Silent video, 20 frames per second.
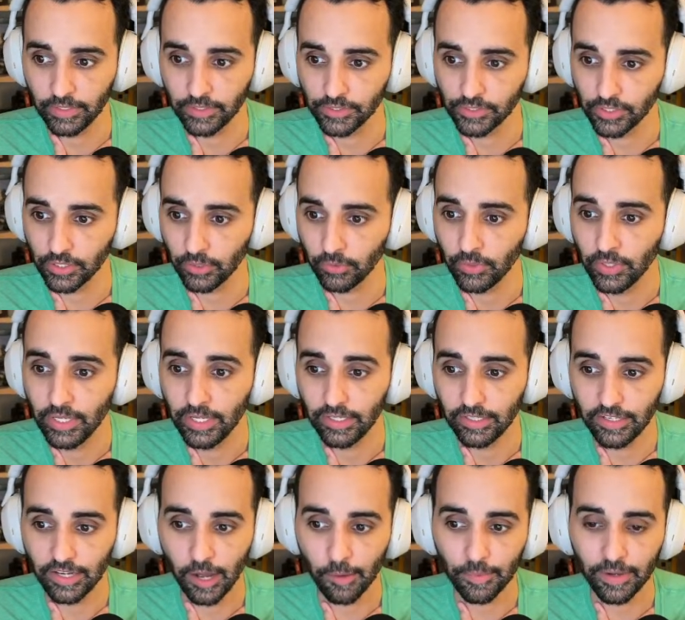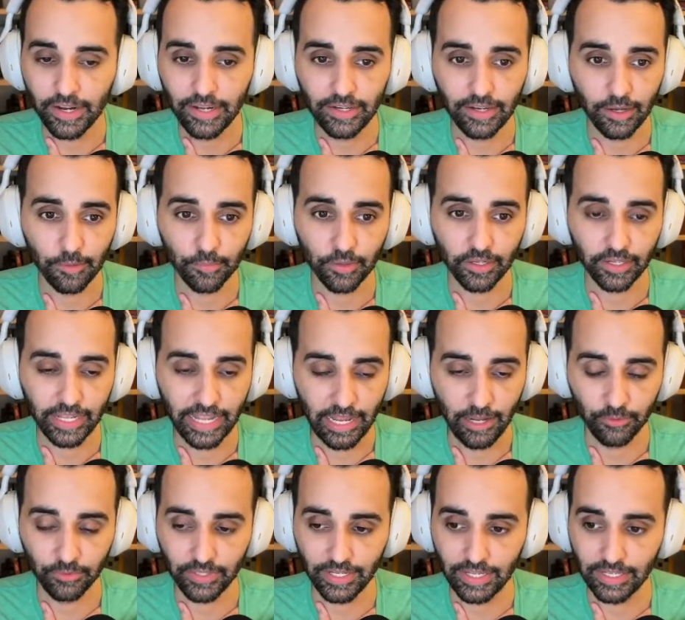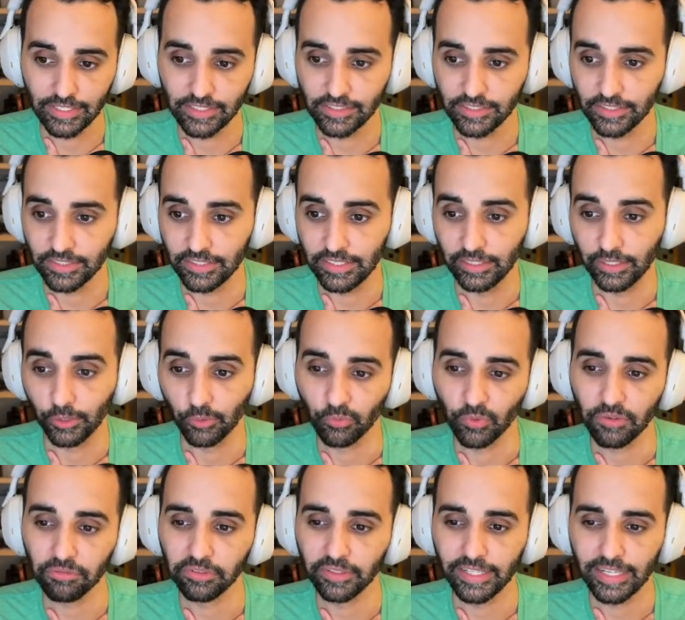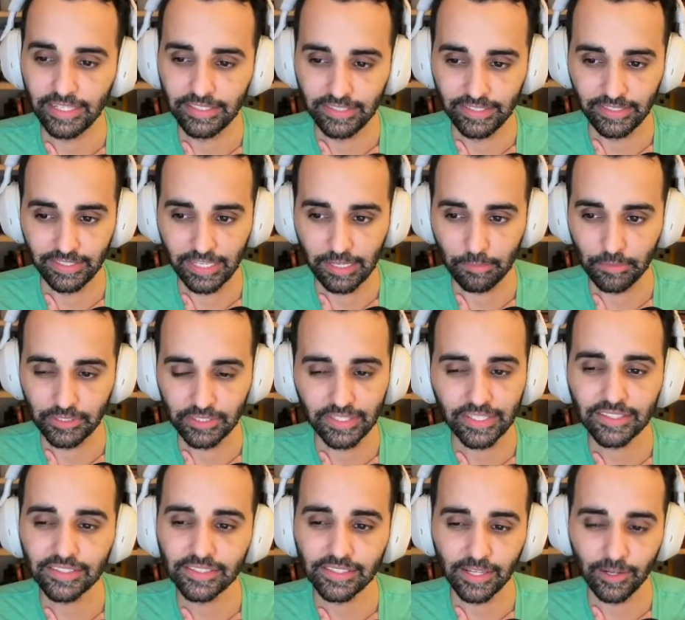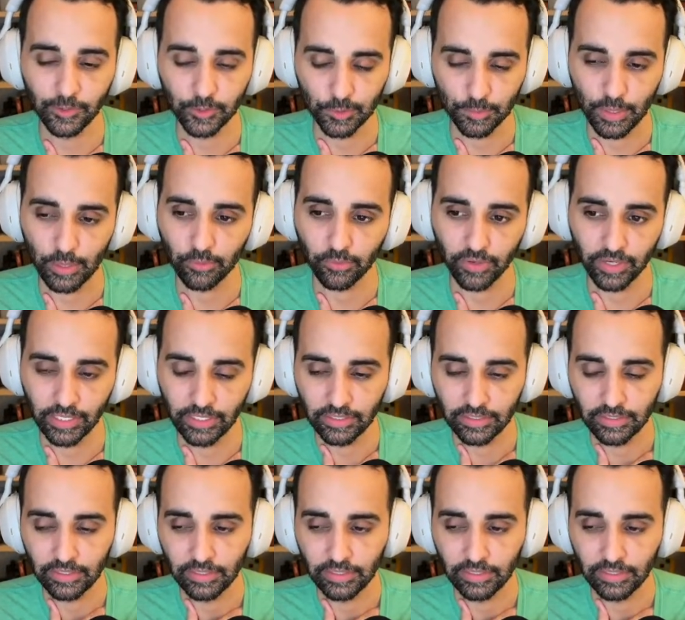So dominate, I'm going to count as dealing roughly 18 damage, and that sounds about right.